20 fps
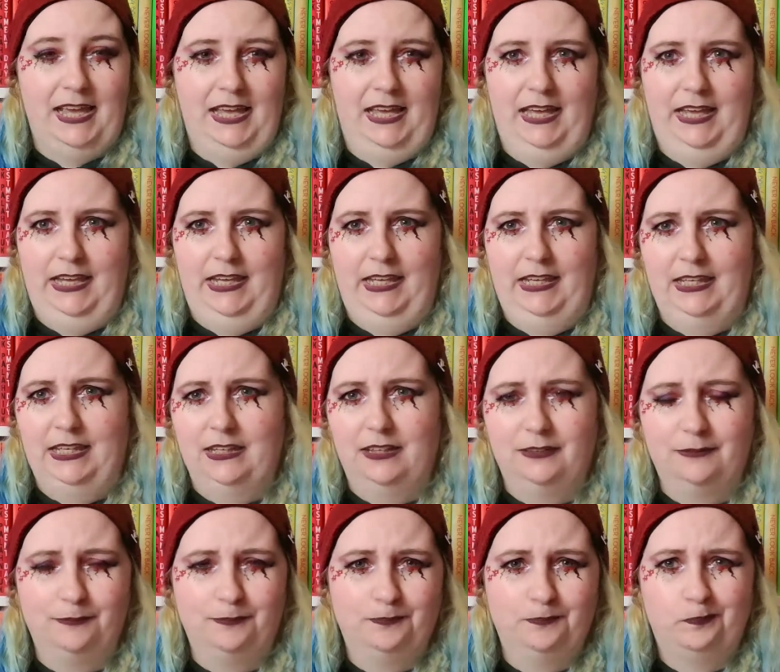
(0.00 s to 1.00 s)
a
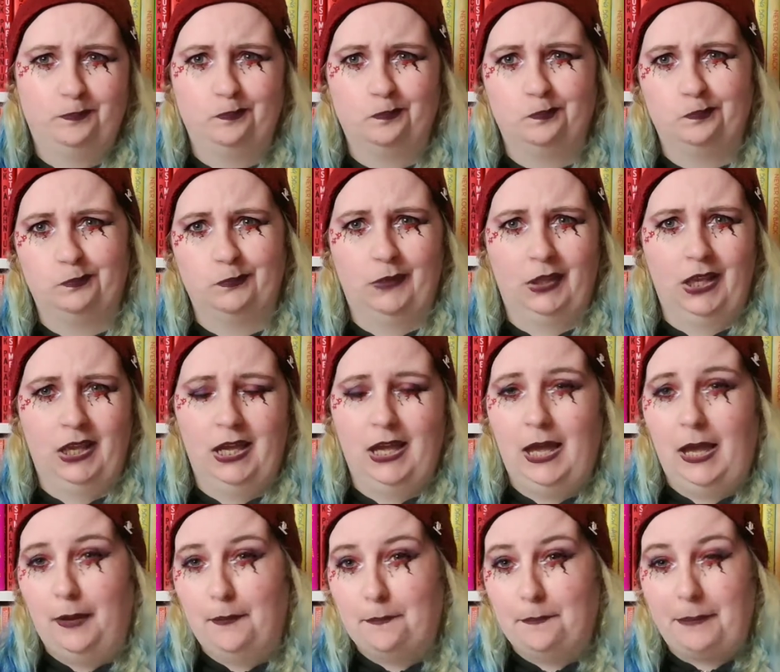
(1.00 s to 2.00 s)

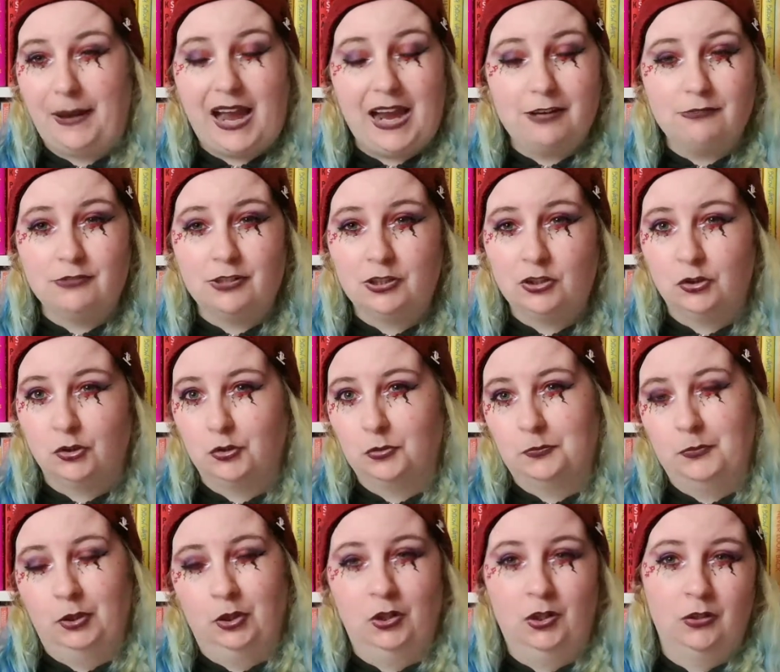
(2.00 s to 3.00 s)

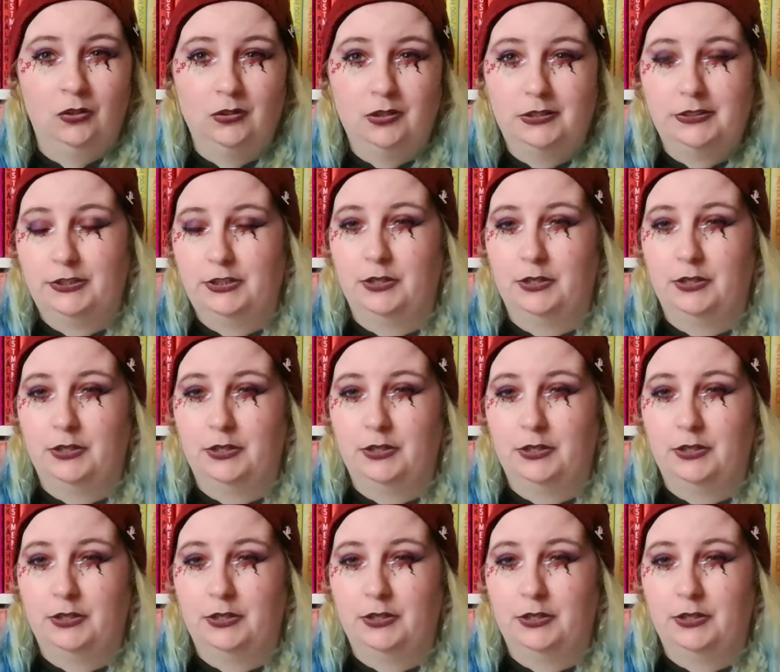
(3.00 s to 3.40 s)
paranormal